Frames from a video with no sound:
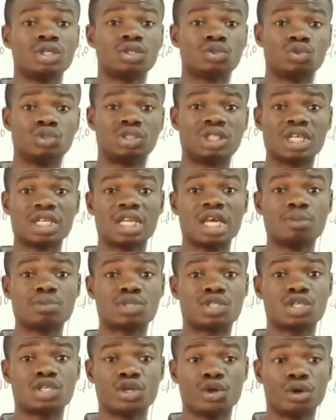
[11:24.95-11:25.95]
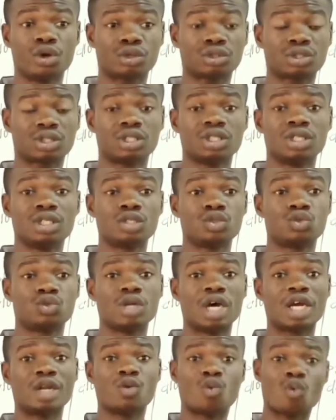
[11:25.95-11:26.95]
So take them serious so
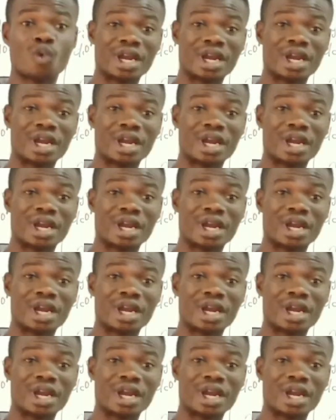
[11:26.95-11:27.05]
that